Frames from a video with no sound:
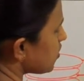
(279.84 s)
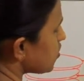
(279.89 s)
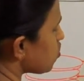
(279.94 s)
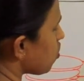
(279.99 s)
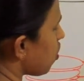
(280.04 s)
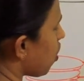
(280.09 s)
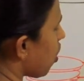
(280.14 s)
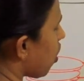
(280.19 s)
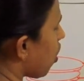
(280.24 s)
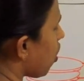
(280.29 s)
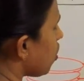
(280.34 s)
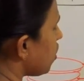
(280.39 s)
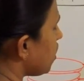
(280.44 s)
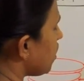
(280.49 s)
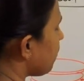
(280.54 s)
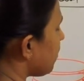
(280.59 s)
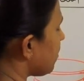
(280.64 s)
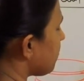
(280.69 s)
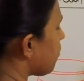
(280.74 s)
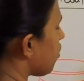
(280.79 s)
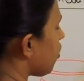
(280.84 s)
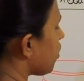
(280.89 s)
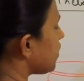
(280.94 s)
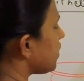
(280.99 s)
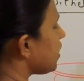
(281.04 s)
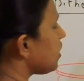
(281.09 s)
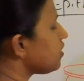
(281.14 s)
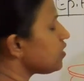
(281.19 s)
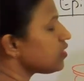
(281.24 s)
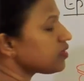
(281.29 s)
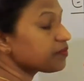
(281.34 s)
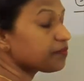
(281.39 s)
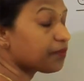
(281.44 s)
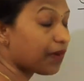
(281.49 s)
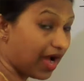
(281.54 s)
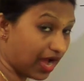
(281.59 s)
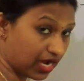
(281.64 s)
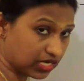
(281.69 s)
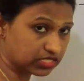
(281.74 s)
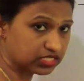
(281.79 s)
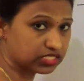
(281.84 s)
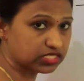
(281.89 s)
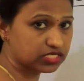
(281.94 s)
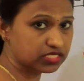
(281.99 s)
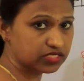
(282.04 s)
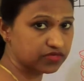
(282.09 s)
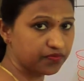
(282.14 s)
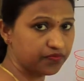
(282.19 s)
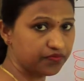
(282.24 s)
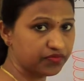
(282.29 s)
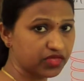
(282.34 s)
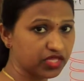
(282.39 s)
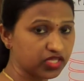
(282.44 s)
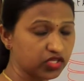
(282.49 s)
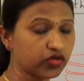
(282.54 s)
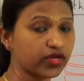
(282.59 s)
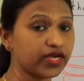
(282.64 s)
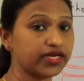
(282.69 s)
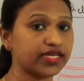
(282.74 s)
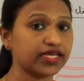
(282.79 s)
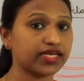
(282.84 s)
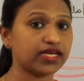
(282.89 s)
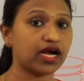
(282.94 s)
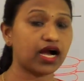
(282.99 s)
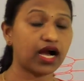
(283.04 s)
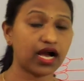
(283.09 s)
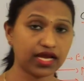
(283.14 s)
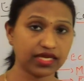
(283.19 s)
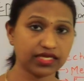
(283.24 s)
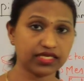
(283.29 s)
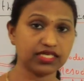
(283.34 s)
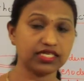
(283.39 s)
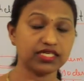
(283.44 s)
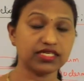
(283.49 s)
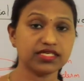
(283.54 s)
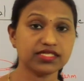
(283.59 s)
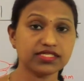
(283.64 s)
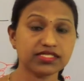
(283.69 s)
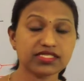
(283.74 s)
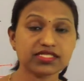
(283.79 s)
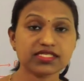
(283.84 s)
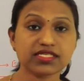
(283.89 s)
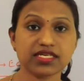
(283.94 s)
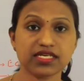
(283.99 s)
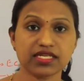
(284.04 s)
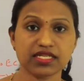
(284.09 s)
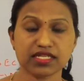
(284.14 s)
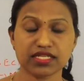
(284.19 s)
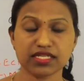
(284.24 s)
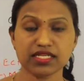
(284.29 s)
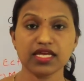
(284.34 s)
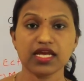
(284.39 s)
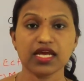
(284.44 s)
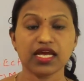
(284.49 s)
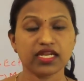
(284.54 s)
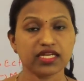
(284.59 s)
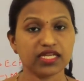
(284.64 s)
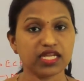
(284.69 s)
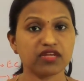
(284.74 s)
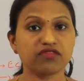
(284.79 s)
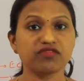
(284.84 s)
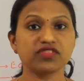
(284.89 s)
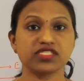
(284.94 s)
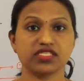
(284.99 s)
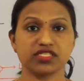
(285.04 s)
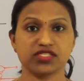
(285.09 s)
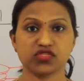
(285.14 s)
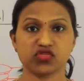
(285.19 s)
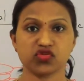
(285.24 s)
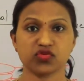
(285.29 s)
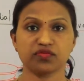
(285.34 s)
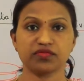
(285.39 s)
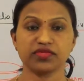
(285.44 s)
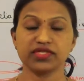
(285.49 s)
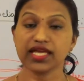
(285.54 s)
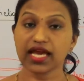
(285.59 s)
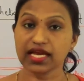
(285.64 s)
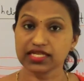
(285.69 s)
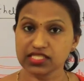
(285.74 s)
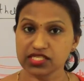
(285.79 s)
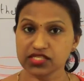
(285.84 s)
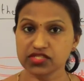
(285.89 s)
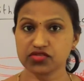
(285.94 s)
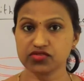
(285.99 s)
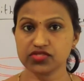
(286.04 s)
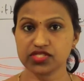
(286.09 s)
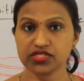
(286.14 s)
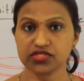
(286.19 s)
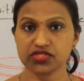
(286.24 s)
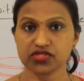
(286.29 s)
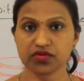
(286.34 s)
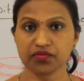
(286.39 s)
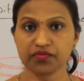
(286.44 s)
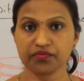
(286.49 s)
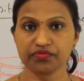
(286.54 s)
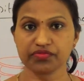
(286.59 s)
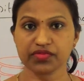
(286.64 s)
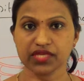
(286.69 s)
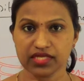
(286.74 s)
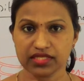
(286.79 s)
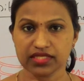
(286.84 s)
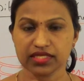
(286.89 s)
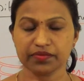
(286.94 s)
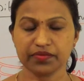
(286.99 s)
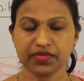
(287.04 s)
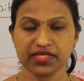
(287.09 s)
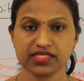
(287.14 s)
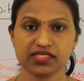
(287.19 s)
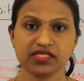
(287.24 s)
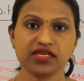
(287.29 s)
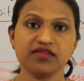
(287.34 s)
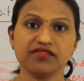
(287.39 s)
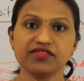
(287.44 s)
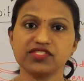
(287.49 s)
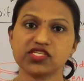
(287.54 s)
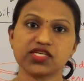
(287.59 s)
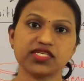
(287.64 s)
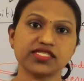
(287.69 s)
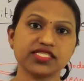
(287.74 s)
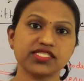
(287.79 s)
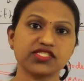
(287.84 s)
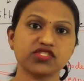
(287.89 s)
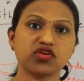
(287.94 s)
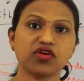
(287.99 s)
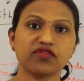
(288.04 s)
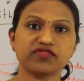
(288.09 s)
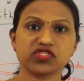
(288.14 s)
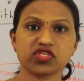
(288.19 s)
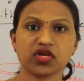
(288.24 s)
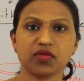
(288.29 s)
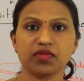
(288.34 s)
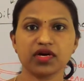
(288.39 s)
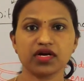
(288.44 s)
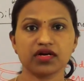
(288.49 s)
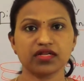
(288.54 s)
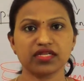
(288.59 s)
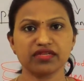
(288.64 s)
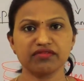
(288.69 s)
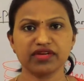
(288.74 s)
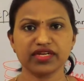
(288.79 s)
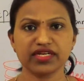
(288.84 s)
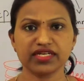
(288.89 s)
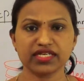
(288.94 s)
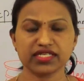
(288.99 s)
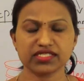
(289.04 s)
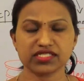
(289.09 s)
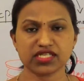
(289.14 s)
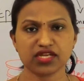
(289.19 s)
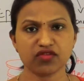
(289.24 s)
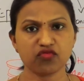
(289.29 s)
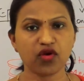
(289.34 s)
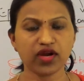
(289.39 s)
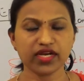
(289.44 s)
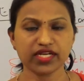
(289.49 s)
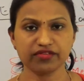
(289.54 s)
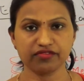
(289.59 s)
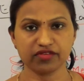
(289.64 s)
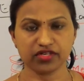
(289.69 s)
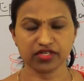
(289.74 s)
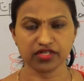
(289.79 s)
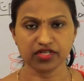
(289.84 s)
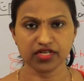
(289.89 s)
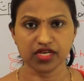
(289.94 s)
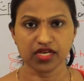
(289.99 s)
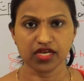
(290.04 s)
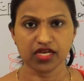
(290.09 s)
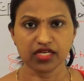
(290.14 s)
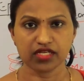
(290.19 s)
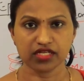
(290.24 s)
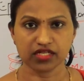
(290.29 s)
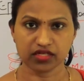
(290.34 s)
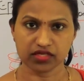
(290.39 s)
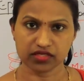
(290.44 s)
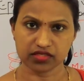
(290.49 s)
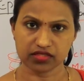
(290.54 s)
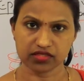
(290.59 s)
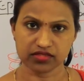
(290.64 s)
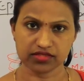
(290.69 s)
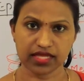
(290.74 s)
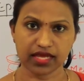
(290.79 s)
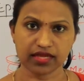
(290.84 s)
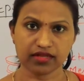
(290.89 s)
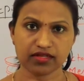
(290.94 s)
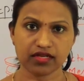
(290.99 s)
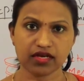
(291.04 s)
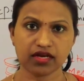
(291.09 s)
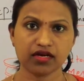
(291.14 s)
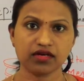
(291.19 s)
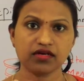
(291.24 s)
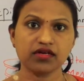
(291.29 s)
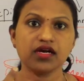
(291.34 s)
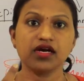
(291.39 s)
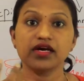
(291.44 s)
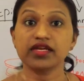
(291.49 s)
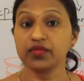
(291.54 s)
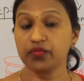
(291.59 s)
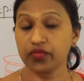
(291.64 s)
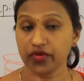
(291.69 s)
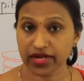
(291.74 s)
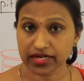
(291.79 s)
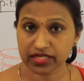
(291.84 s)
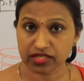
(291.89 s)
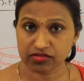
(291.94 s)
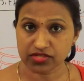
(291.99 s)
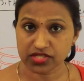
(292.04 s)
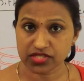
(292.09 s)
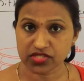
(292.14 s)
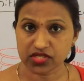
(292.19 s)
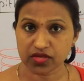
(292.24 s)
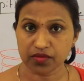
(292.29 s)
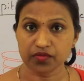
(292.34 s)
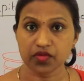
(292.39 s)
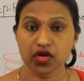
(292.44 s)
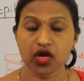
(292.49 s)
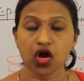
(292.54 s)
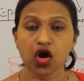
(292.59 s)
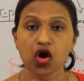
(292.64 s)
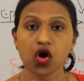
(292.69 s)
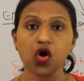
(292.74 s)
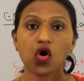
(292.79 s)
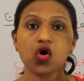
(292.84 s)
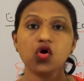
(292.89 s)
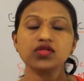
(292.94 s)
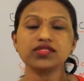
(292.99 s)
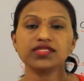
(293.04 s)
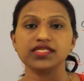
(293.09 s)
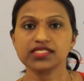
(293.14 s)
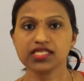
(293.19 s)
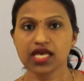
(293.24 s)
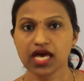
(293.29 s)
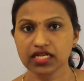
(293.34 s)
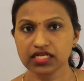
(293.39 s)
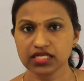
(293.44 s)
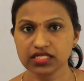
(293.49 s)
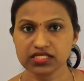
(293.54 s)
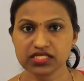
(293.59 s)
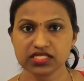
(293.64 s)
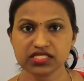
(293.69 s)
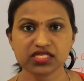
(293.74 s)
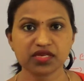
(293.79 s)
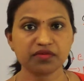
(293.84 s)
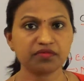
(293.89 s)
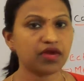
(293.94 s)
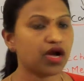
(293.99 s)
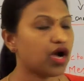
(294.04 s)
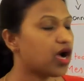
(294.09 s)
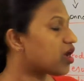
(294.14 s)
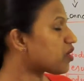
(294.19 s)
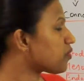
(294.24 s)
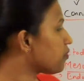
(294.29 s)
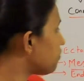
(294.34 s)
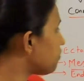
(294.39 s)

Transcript: so all our body parts you can take a eye skin nervous system digestive system that means which consisting of stomach liver intestine whatever now then uh, reproductive system all these organ system are